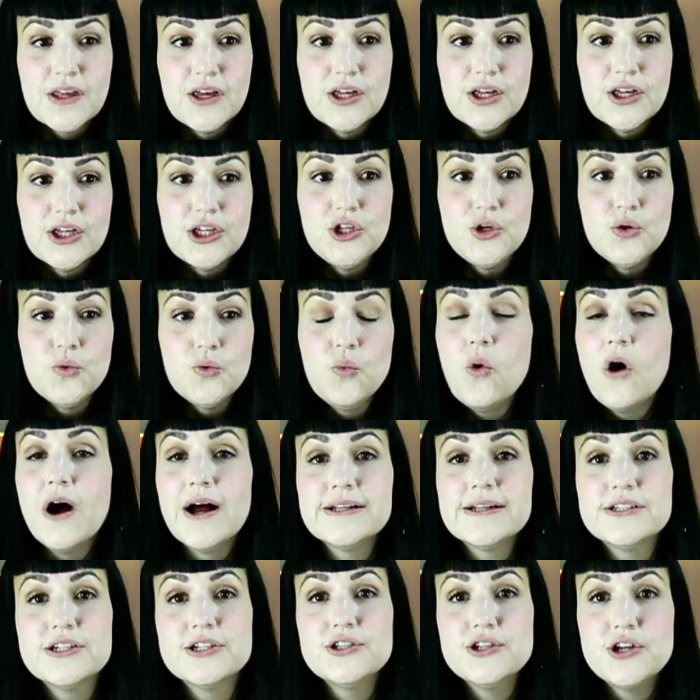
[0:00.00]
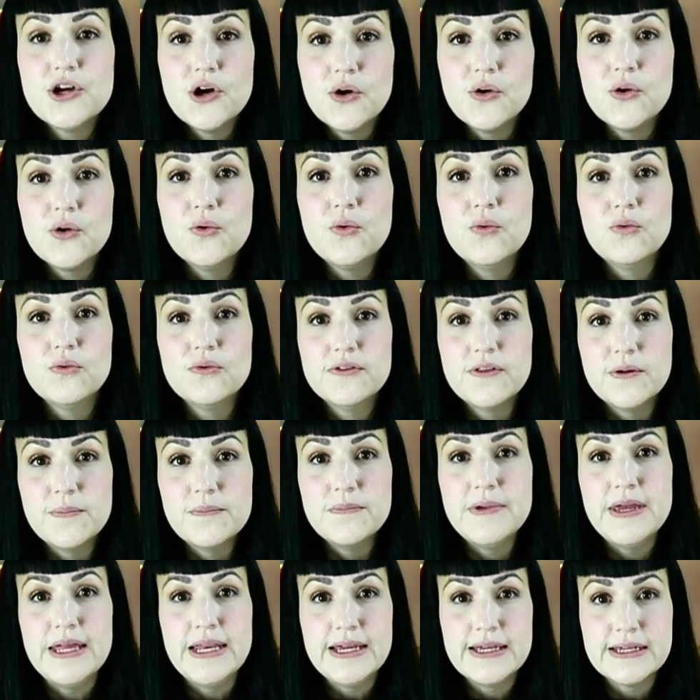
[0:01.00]
you want to know the
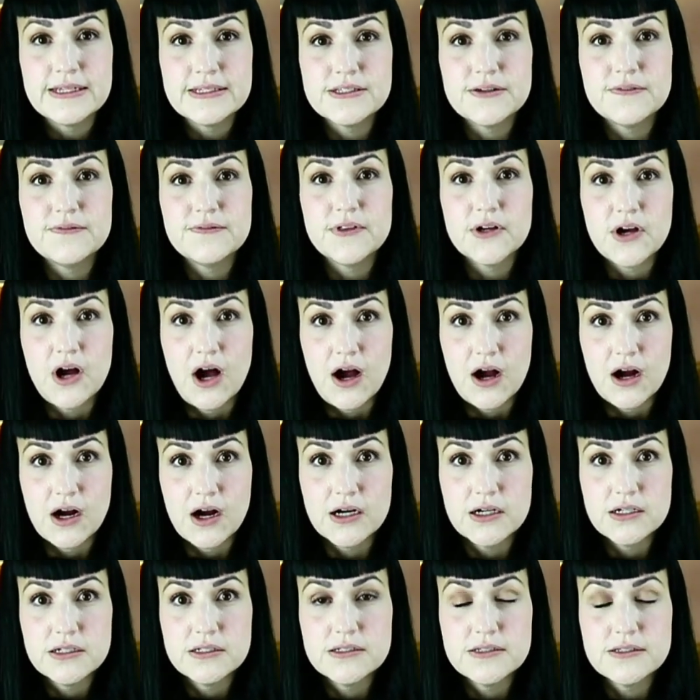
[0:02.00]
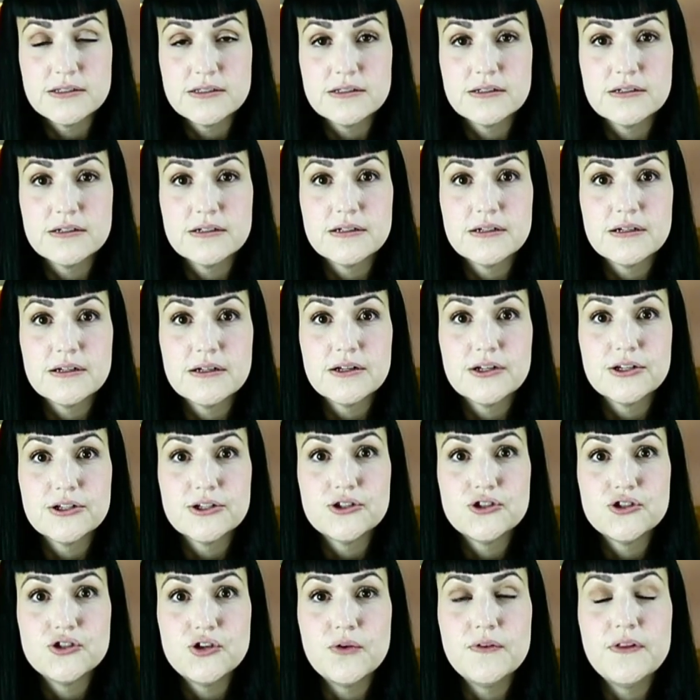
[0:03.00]
meanings of the cards
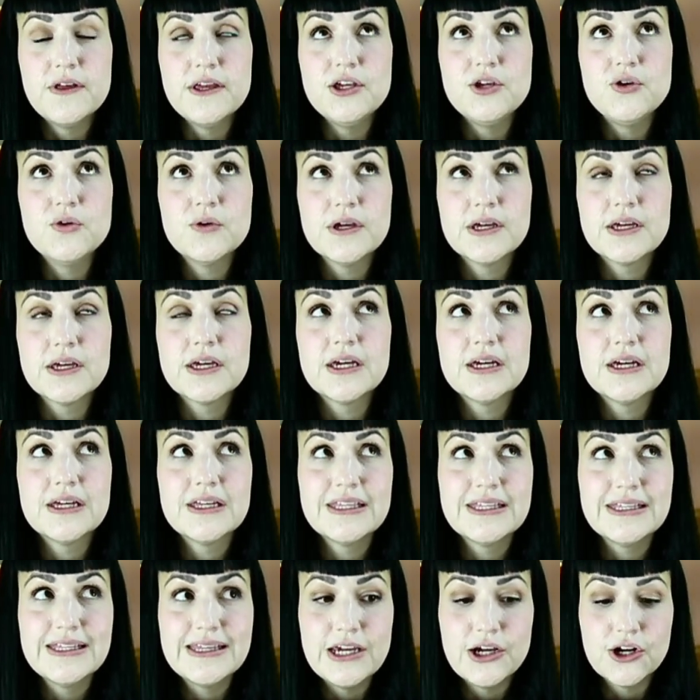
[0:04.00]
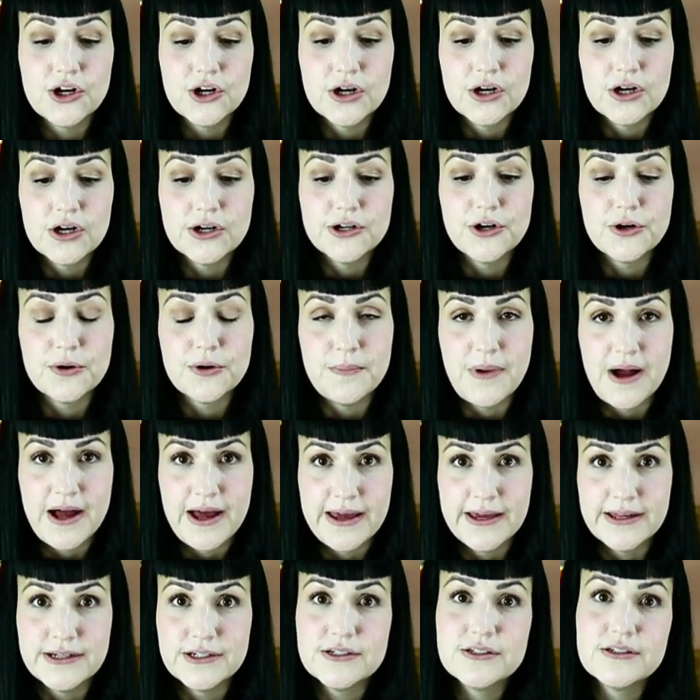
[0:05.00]
so that you can clear your
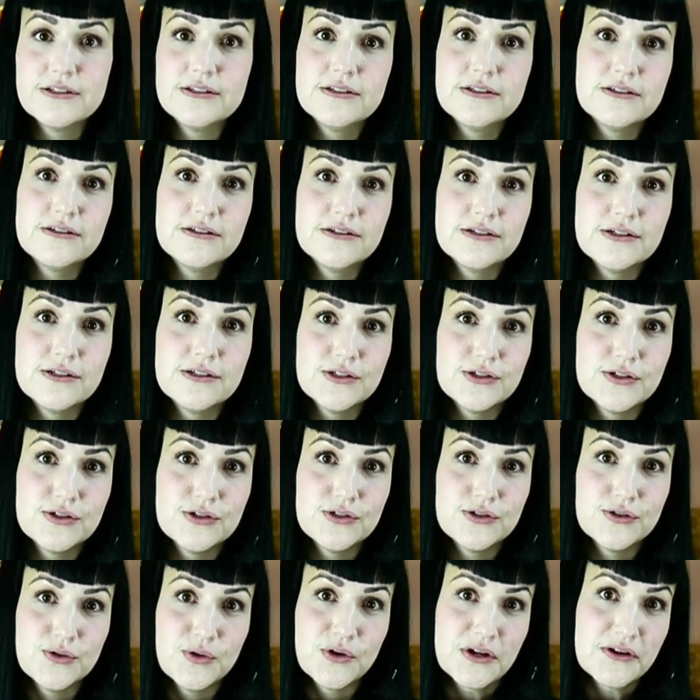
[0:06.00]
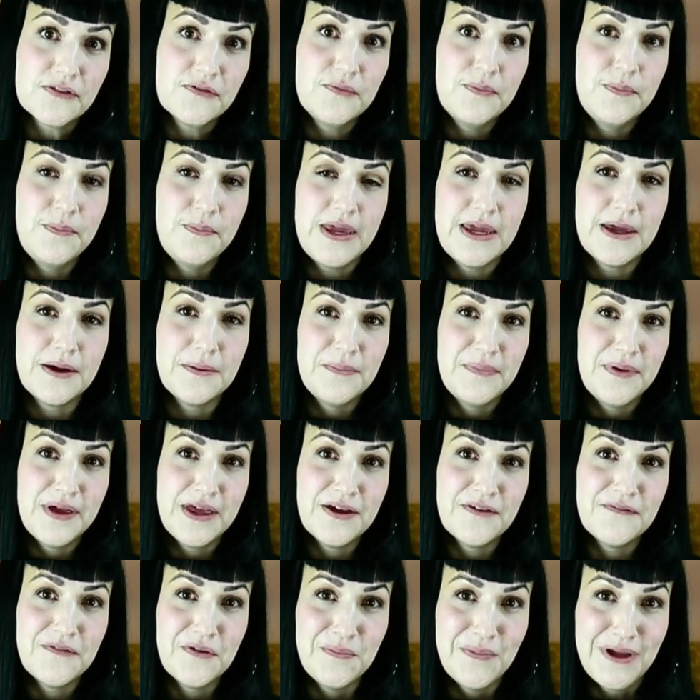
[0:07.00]
mind to sort of be a bit
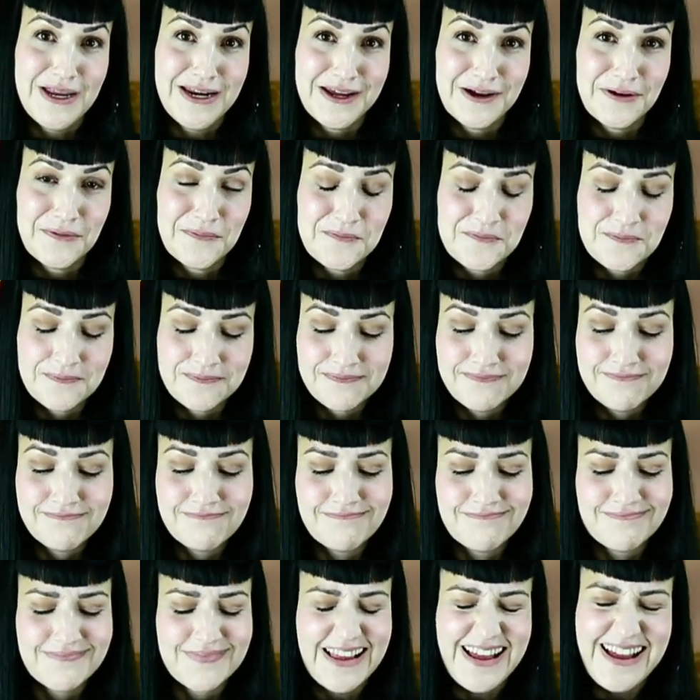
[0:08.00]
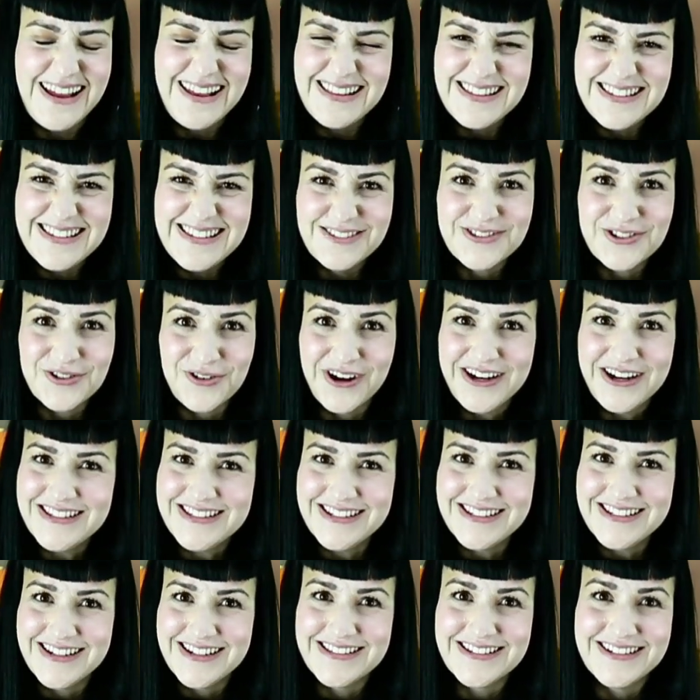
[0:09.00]
of a medium. That sounds crazy,
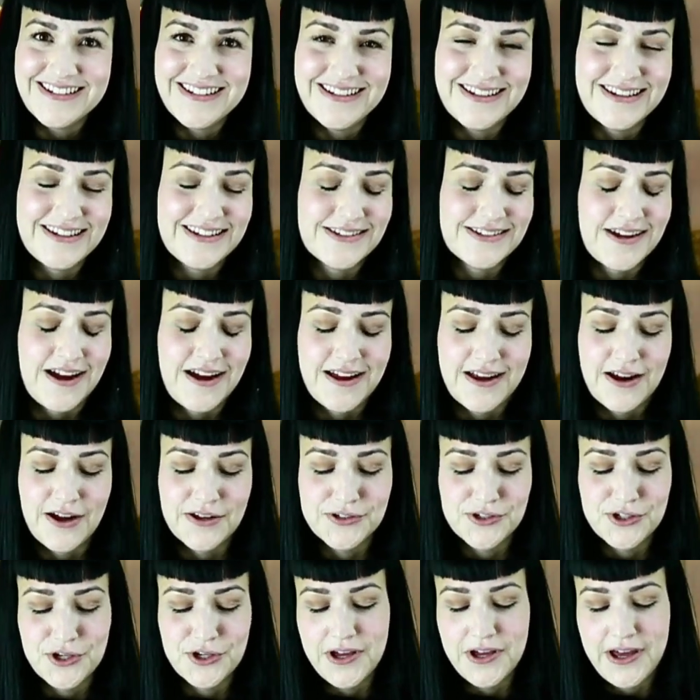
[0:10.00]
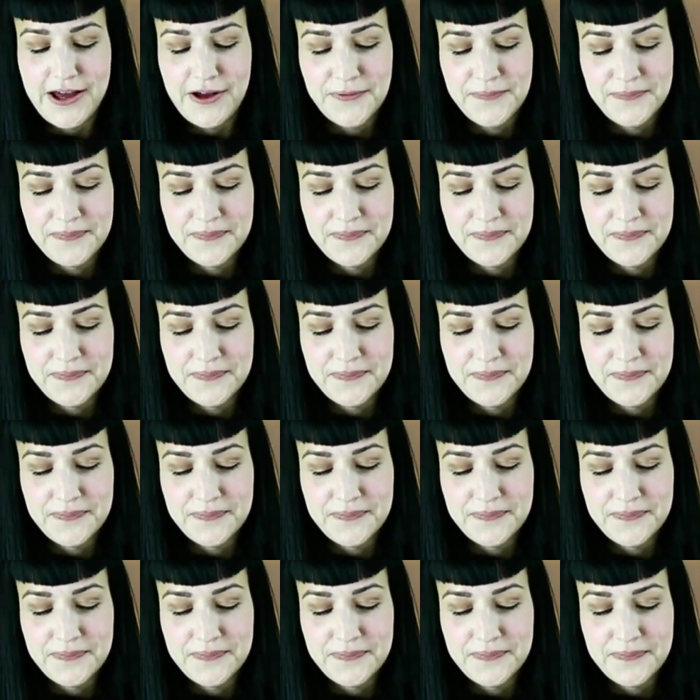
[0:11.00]
doesn't it? It's not. I'll show you how.